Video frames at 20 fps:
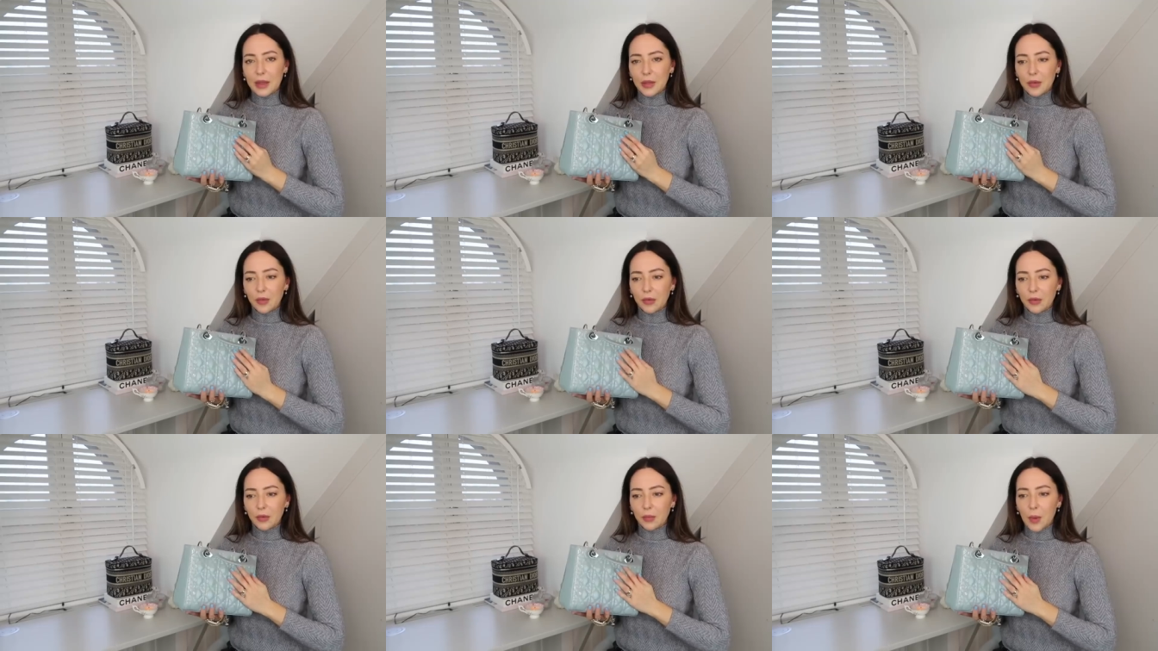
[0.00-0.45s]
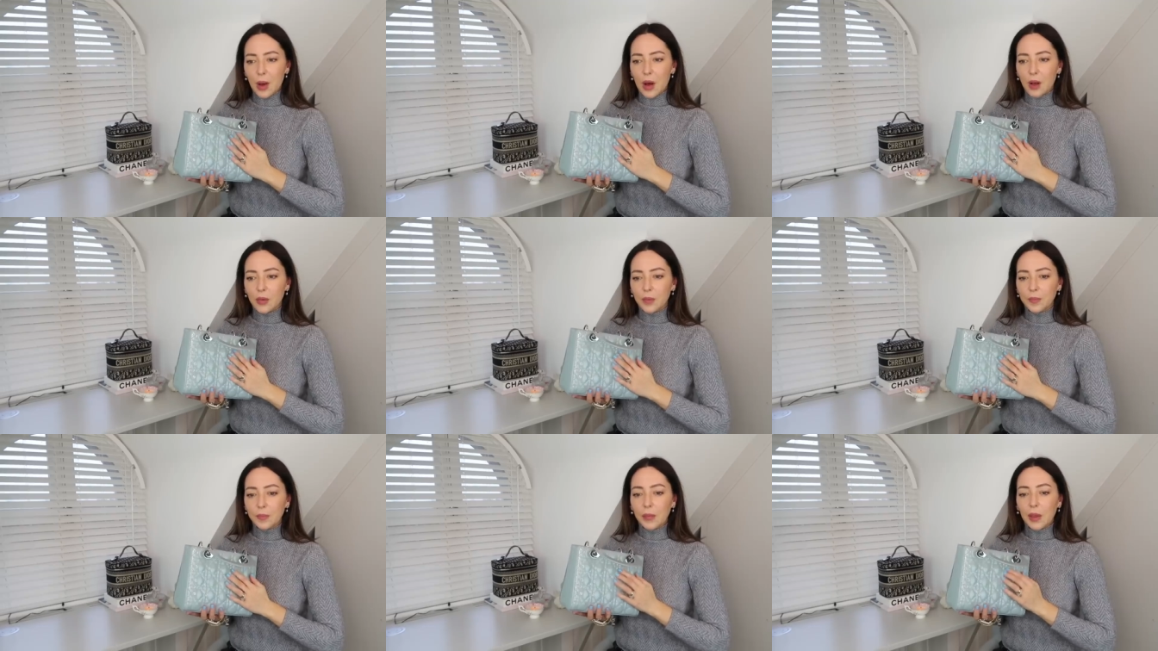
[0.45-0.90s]
leather as
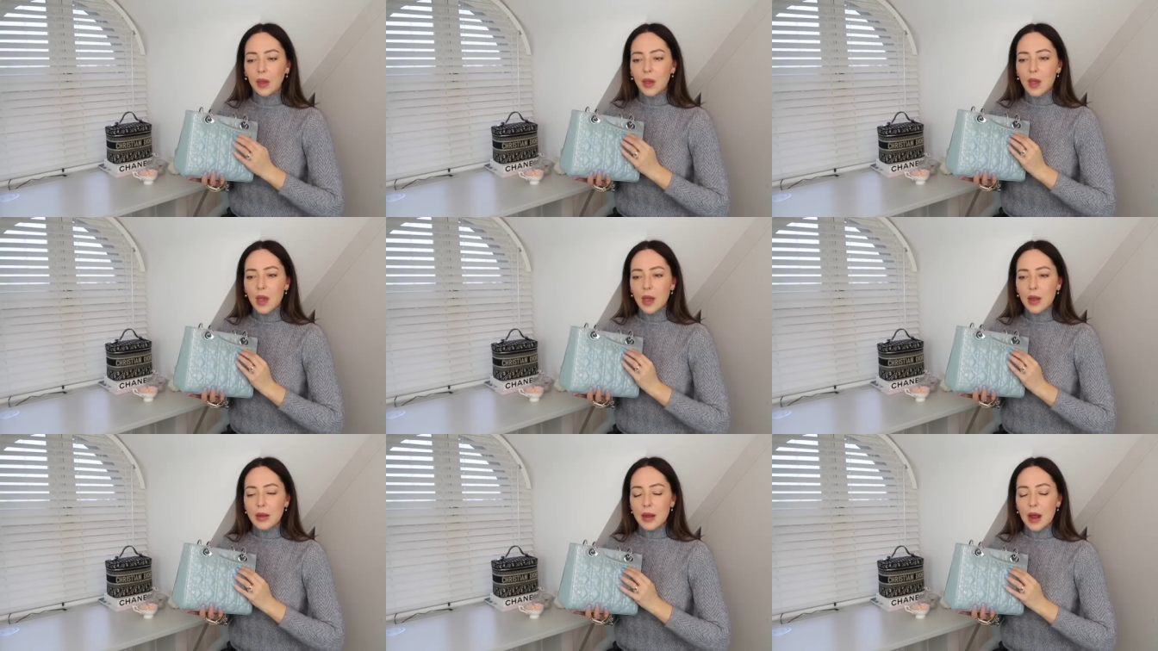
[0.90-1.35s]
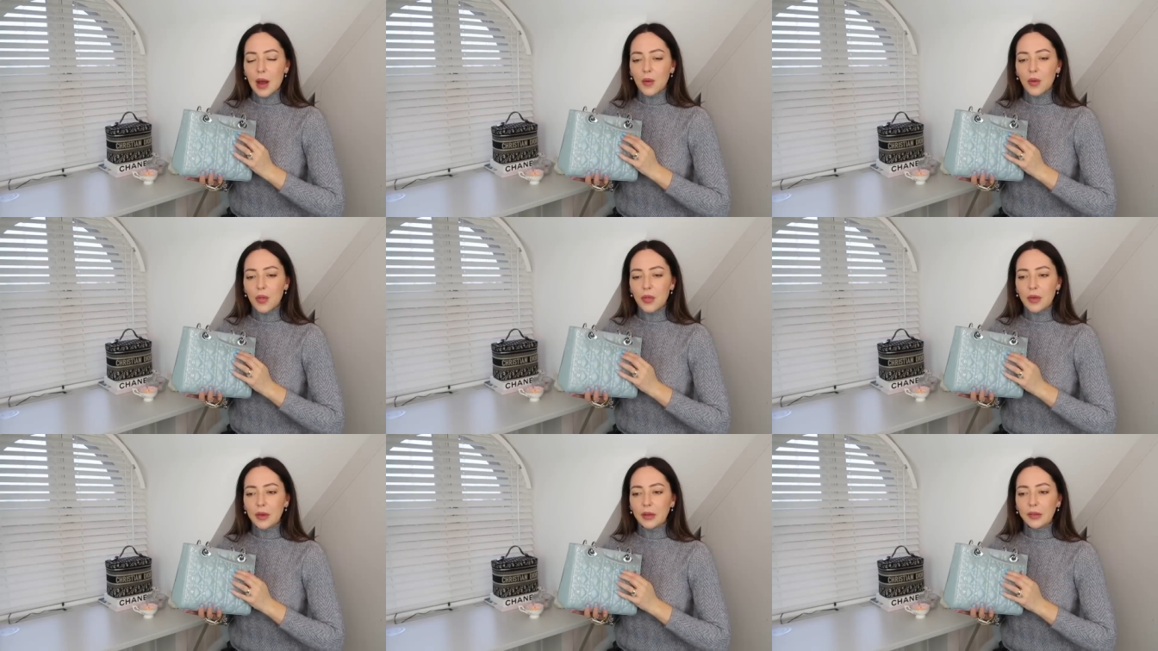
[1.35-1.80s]
well.
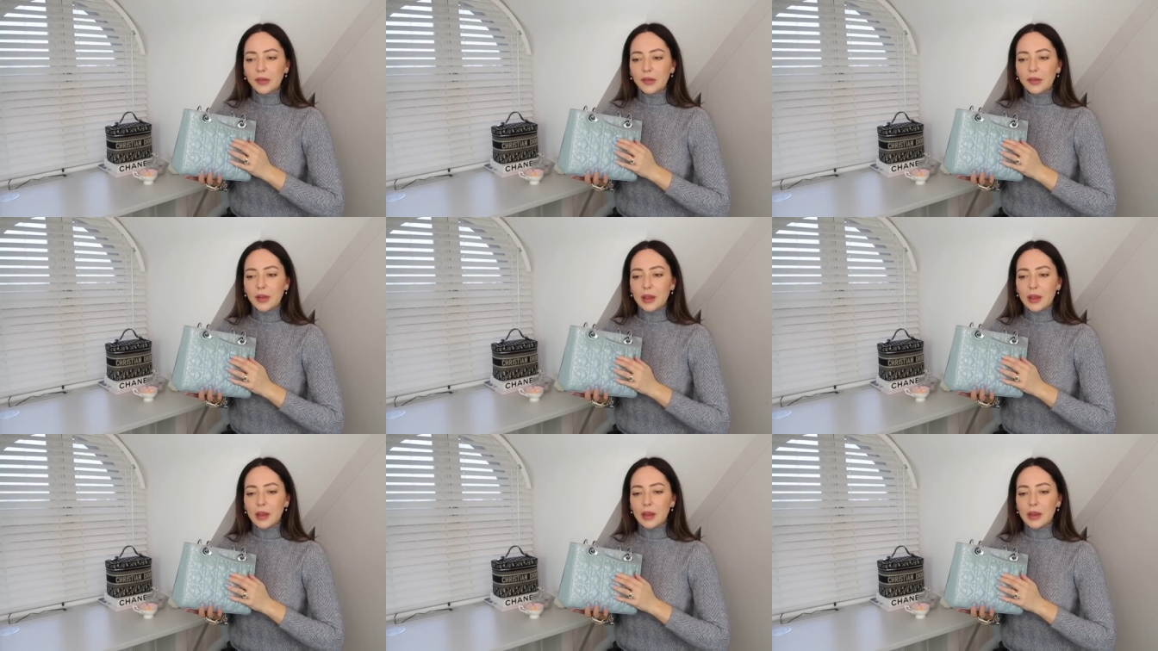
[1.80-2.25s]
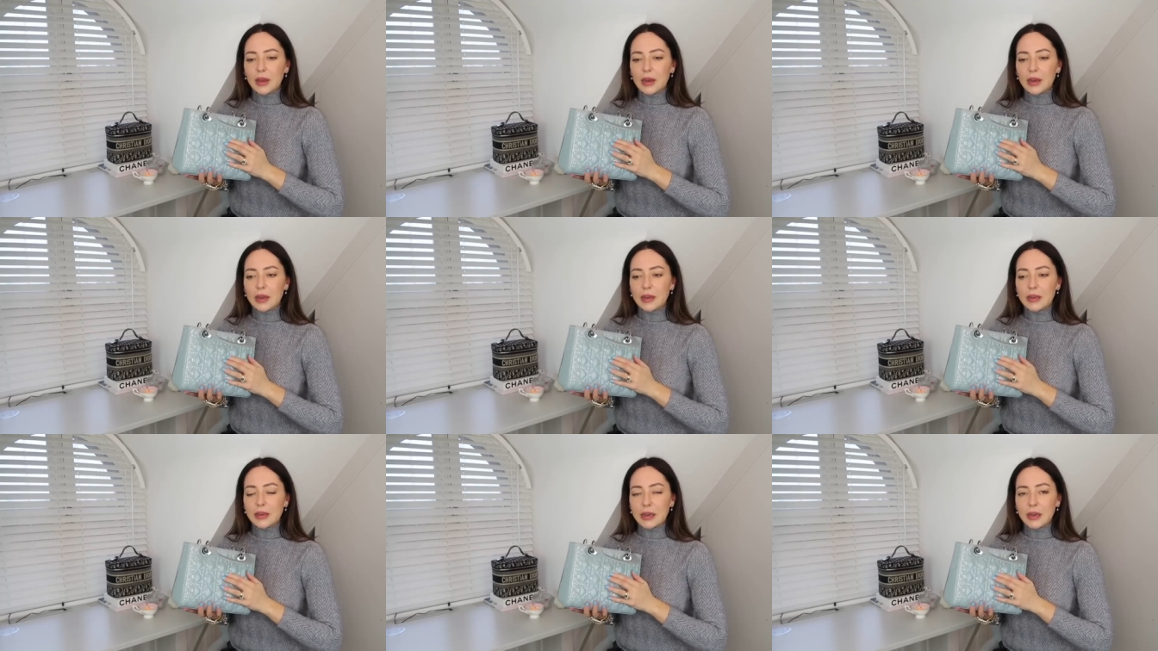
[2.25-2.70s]
Now this
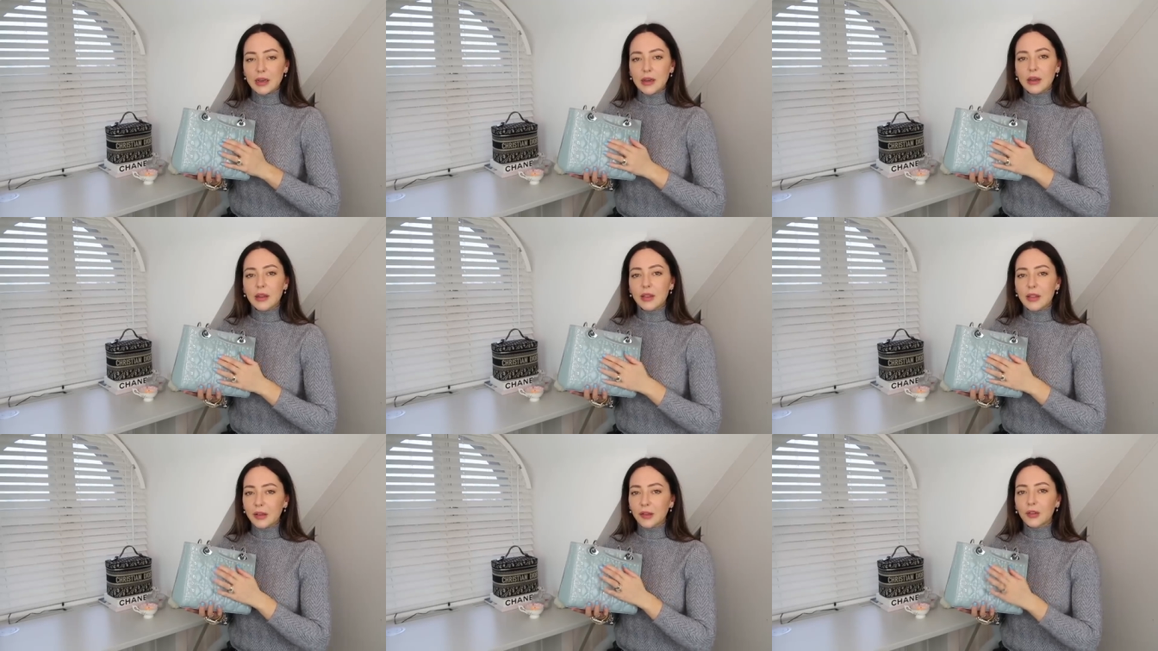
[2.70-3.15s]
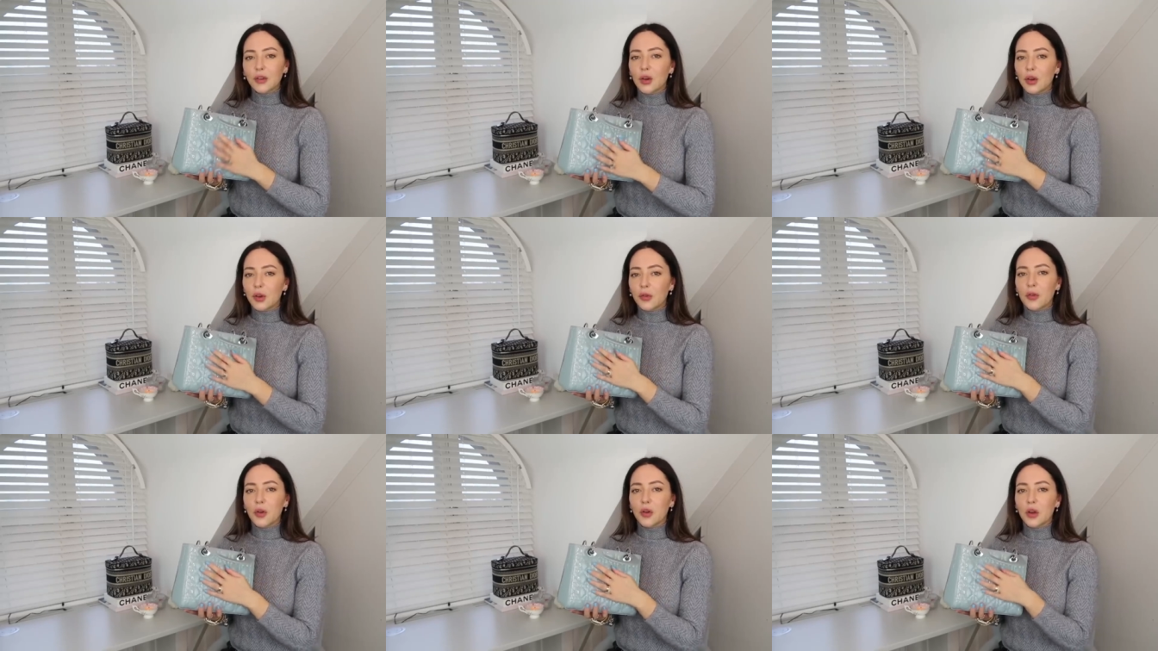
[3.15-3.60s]
didn't, this
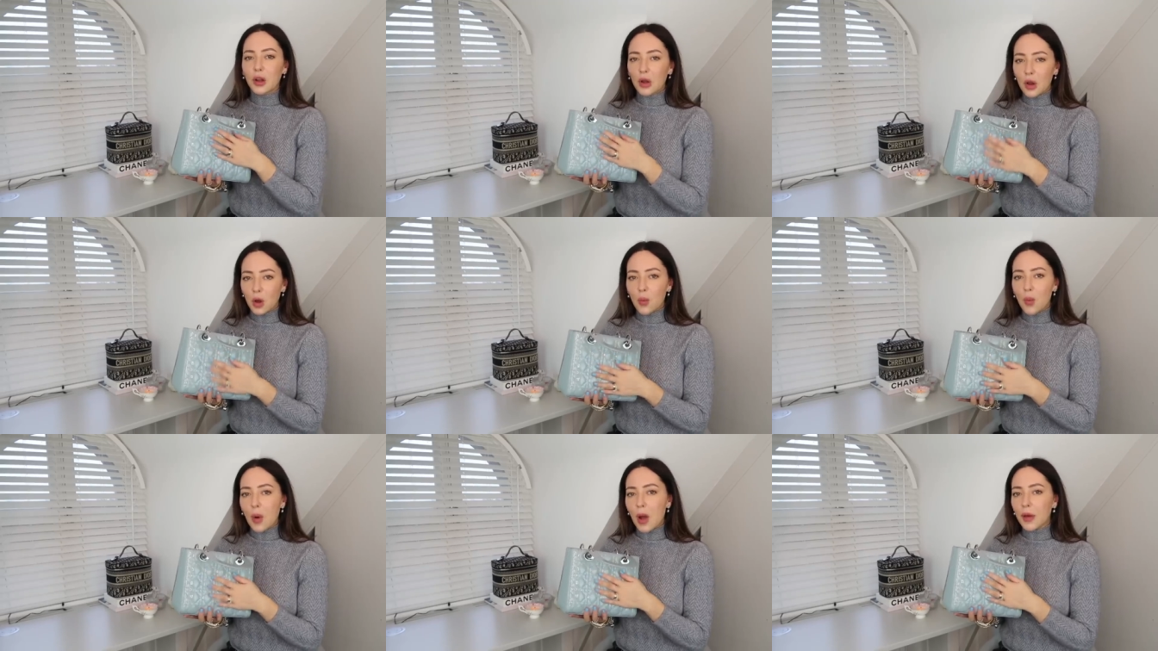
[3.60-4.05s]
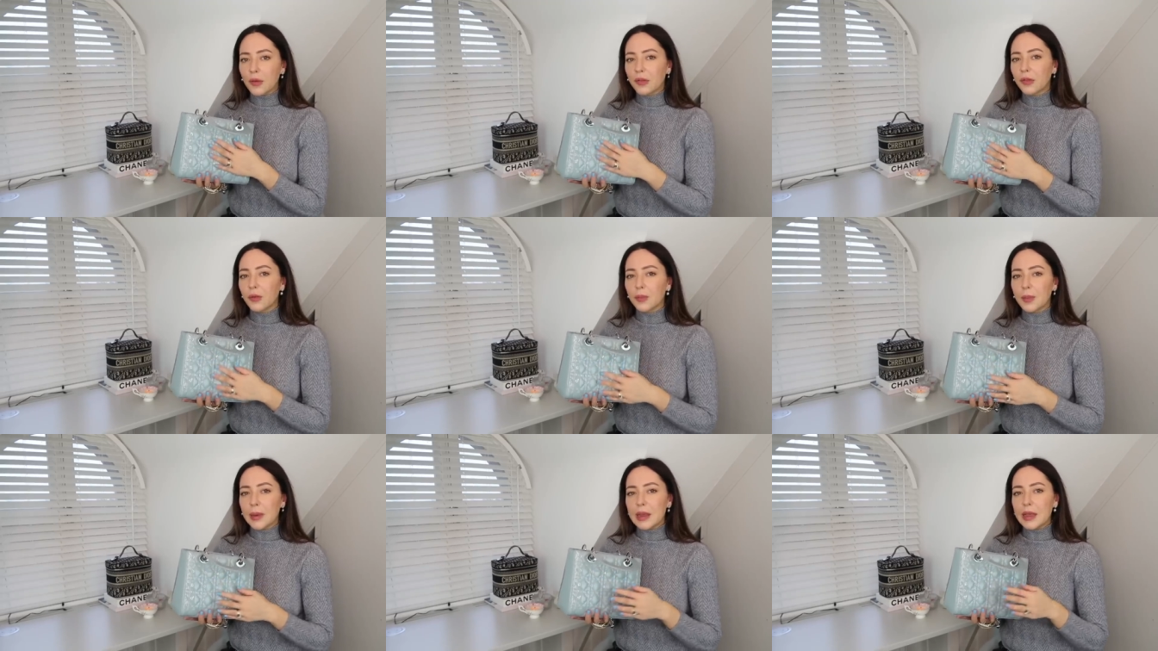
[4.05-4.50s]
could have gone a lot
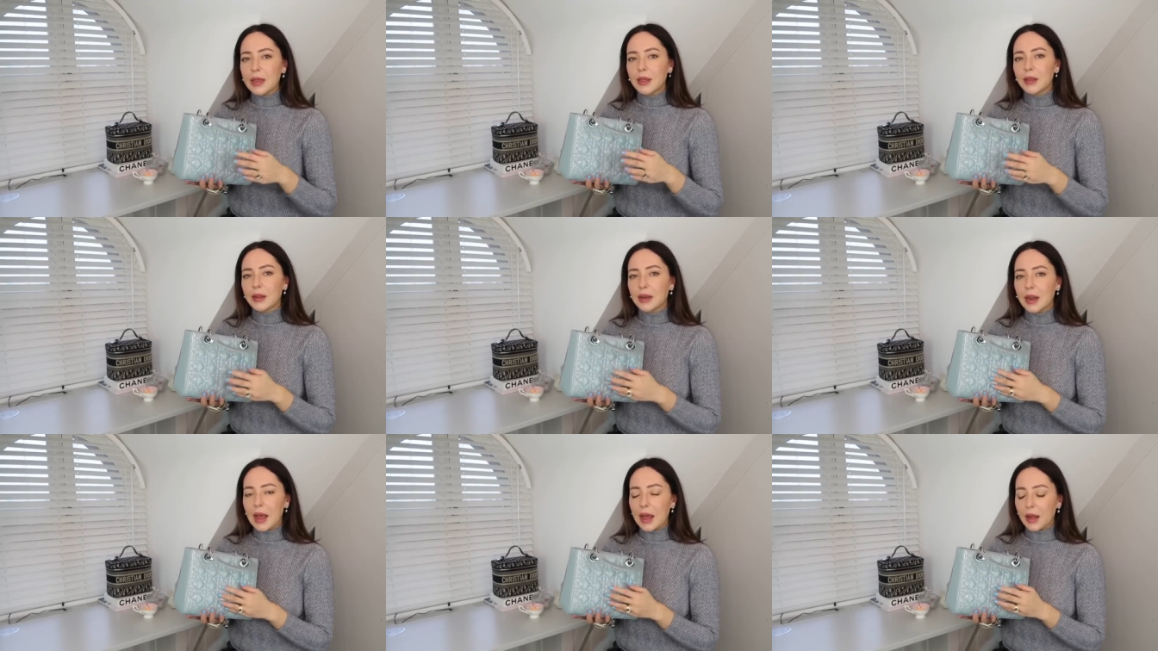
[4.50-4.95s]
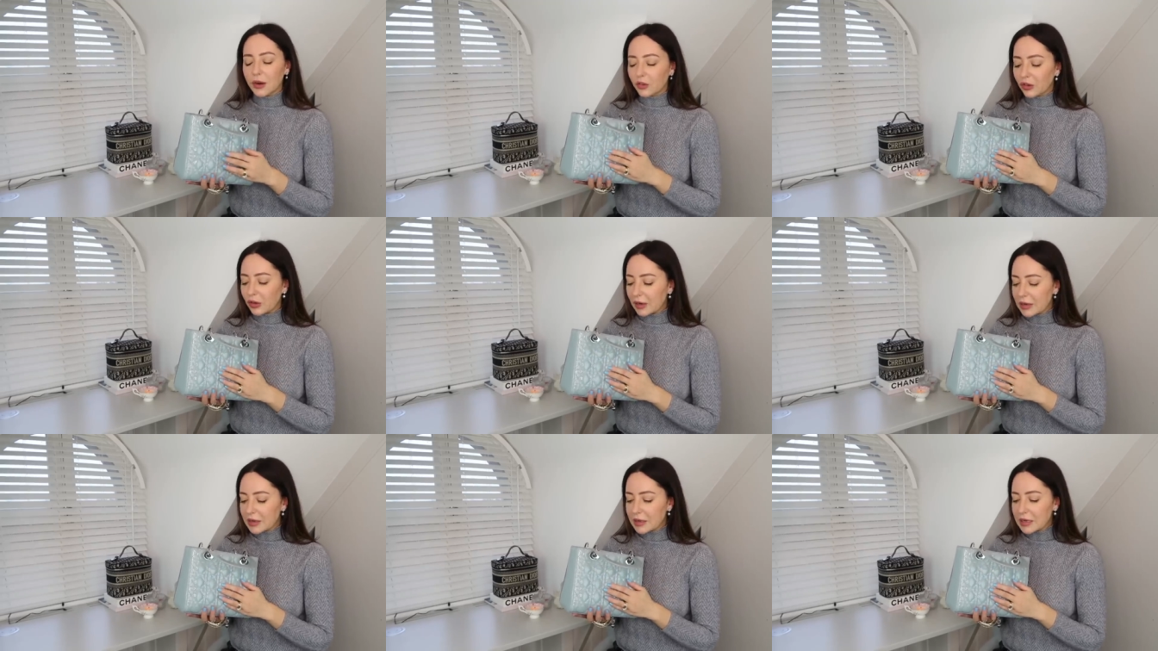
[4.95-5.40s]
worse for me than it
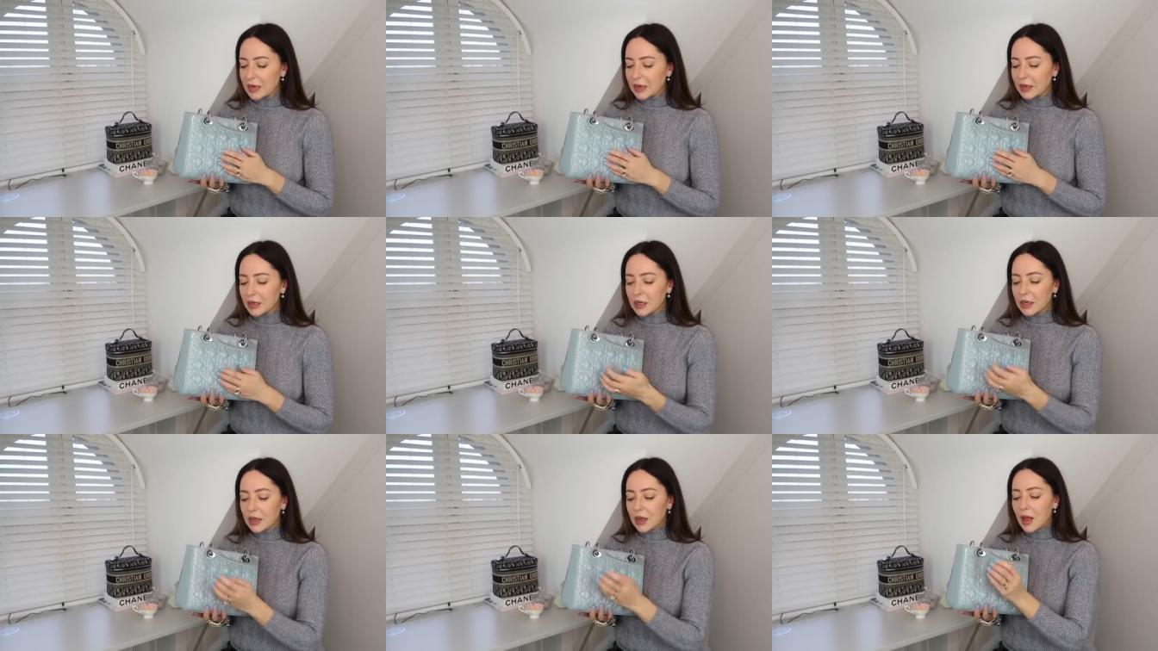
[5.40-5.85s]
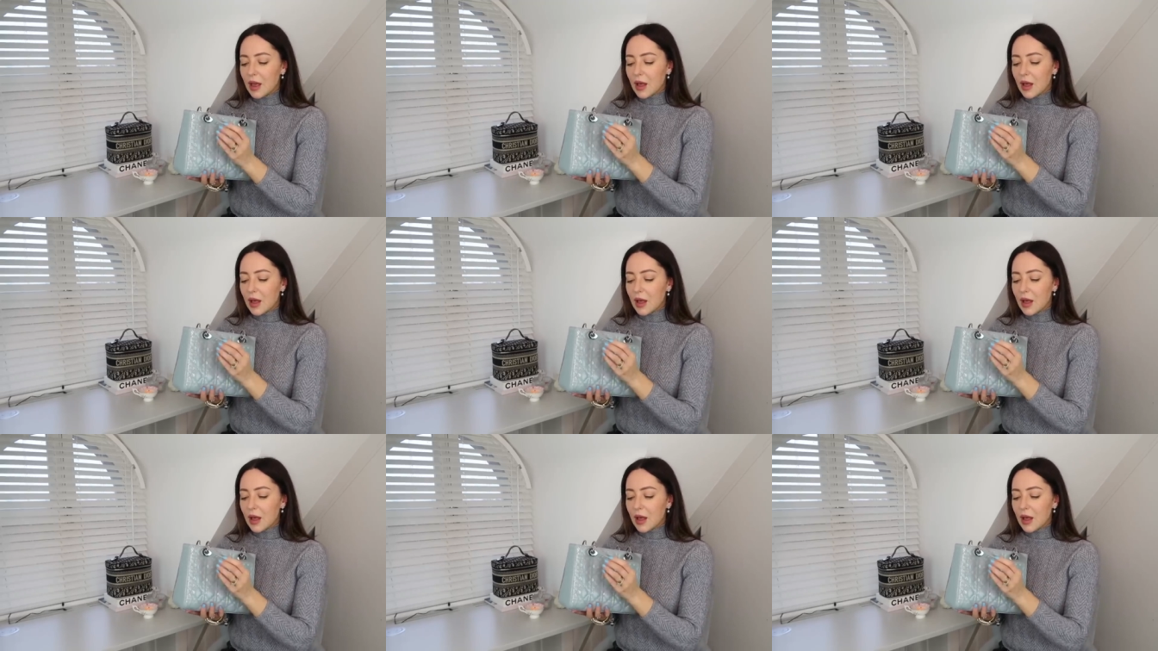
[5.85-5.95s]
actually did.